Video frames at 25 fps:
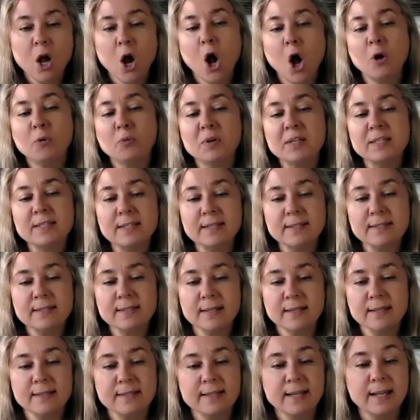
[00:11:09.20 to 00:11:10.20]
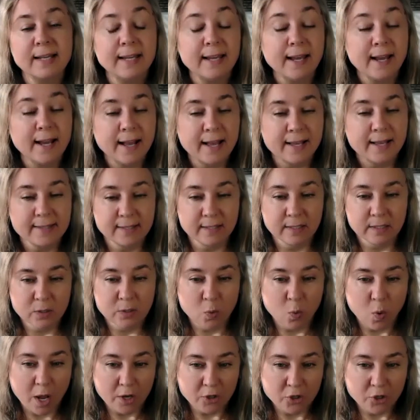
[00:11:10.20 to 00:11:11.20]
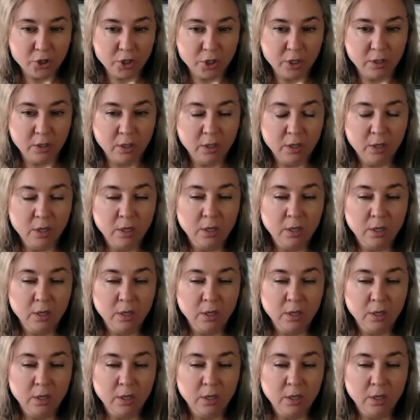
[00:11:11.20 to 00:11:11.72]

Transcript: On resistance, Clea has this question.